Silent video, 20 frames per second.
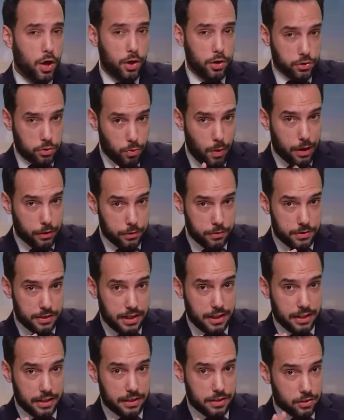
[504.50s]
So while New
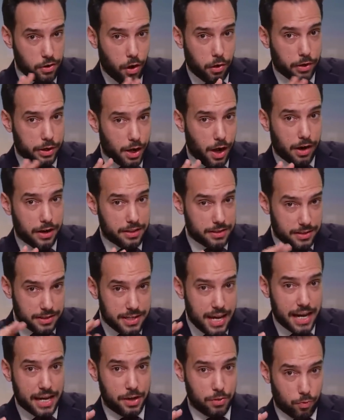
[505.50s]
Zealand is already on its
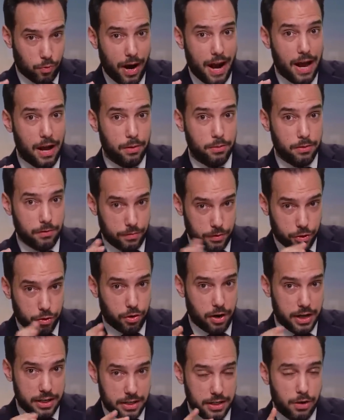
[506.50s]
second round of a
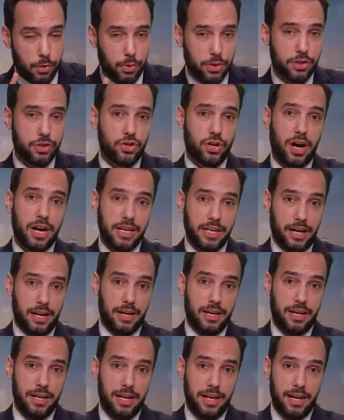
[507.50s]
trade deal with China,
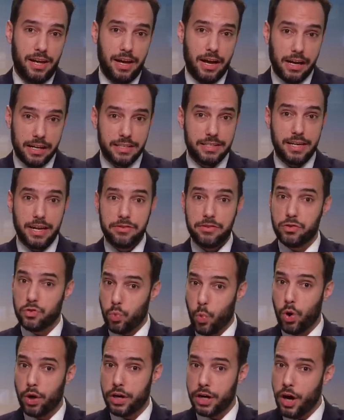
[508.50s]
and it says it's
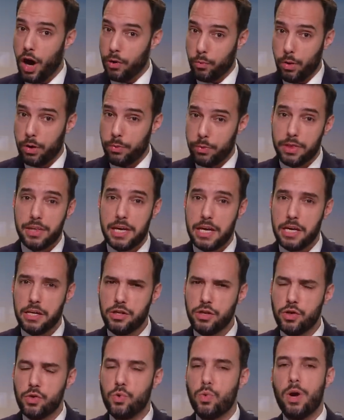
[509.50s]
working on one with the
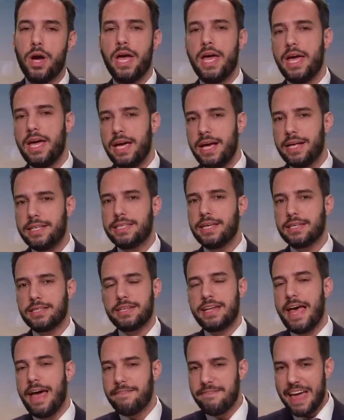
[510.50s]
EU, it
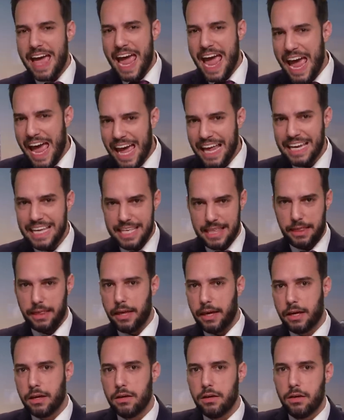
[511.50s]
doesn't have
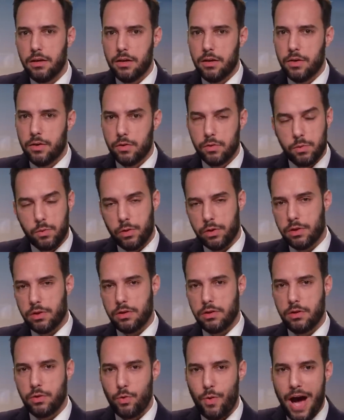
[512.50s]
anything with
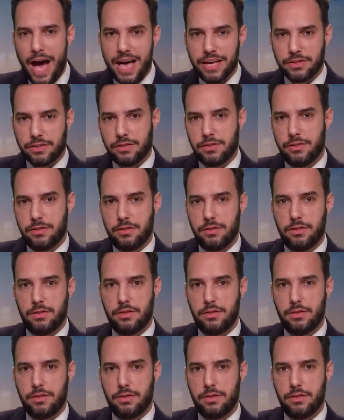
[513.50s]
the US.